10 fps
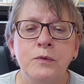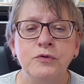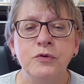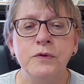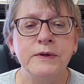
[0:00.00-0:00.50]

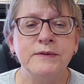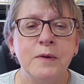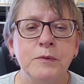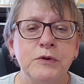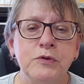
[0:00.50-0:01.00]
Would you greet
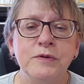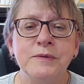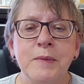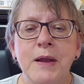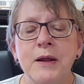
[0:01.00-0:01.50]
someone you
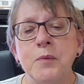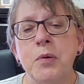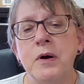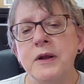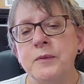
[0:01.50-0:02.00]
just met at a
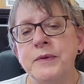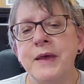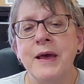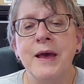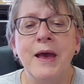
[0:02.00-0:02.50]
party
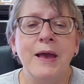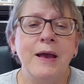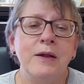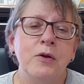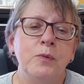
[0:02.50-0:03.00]
with,
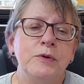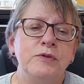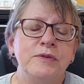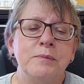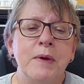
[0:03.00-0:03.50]
"Hey, I know we
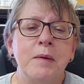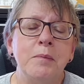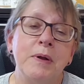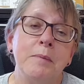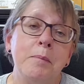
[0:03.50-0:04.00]
just
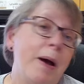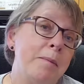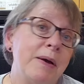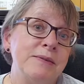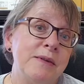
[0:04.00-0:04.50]
met, but buy
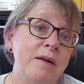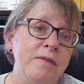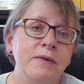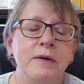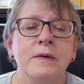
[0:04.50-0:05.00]
my
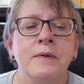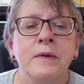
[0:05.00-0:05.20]
stuff"?